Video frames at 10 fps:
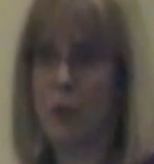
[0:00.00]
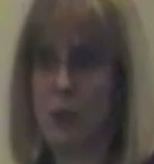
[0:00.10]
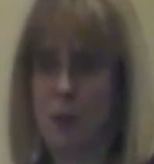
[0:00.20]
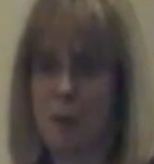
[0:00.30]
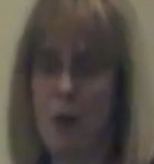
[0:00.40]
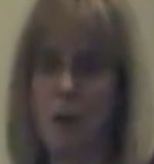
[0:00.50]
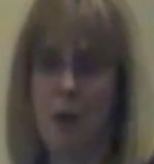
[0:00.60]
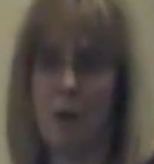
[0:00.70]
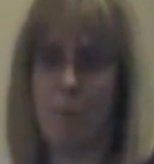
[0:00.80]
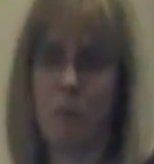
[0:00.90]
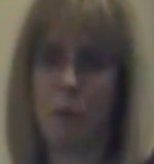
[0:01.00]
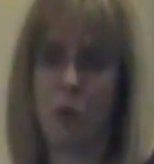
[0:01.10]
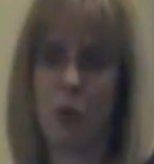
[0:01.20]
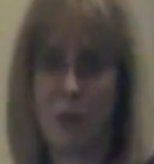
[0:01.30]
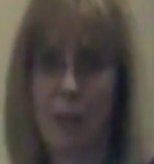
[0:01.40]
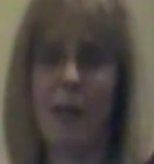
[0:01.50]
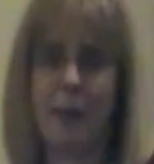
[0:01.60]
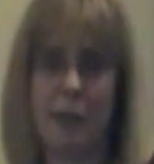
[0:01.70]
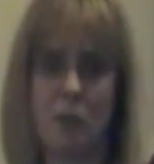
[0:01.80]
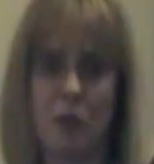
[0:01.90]
duty to your
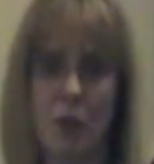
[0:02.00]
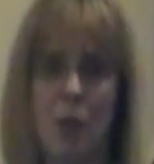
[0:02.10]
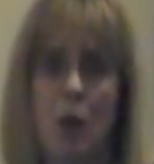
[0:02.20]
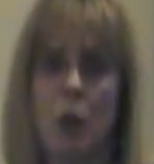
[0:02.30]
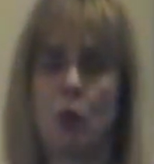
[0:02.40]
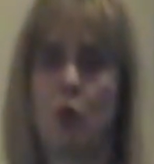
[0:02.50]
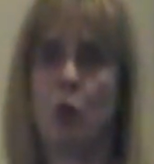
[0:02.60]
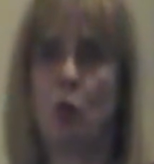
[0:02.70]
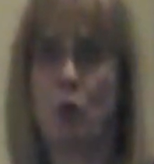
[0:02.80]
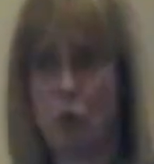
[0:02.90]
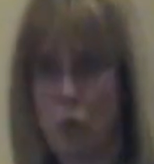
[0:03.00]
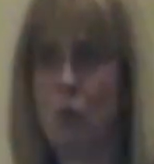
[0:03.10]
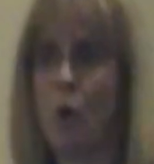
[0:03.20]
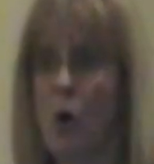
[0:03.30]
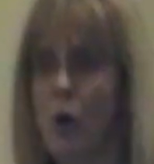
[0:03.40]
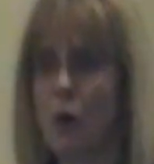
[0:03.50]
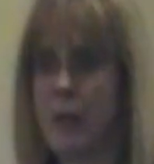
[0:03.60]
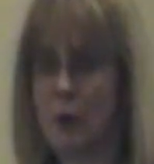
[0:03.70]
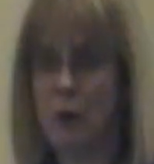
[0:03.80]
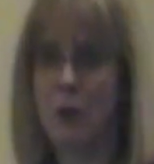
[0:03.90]
client to do
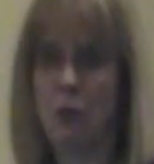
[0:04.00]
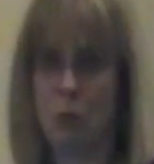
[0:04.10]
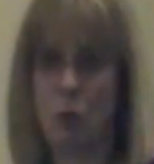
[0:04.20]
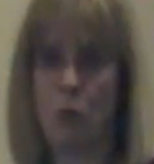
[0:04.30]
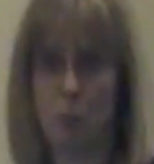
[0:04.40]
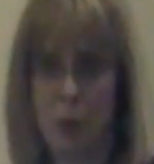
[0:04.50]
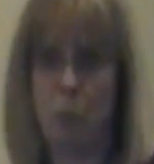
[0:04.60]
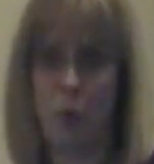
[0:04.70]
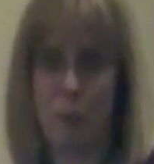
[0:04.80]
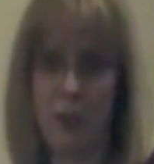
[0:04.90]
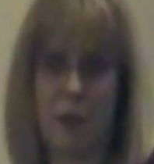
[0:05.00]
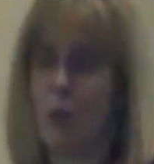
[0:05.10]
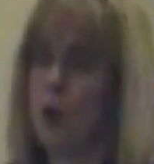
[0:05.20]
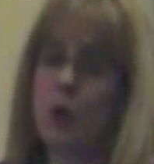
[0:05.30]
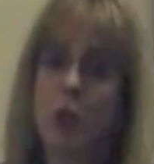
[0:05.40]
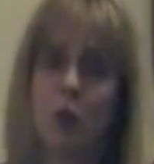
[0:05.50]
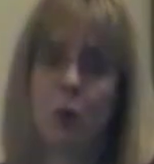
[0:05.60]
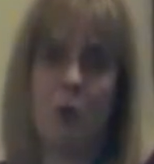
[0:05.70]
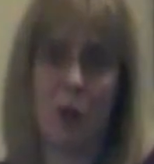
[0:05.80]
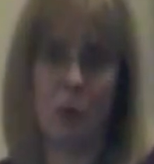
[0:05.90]
all that you need to do to be prepared. And only
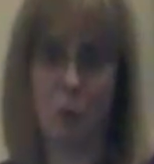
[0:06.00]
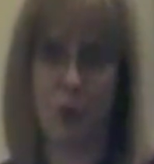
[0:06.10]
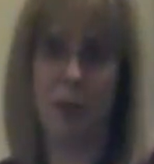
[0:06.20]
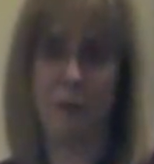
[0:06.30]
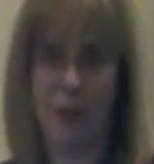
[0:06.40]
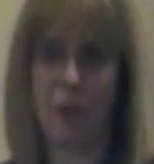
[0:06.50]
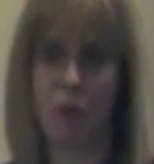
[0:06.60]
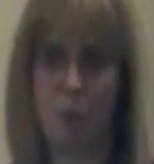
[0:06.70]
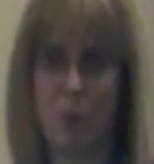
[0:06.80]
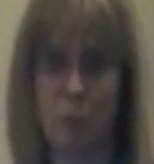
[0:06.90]
you know what it takes to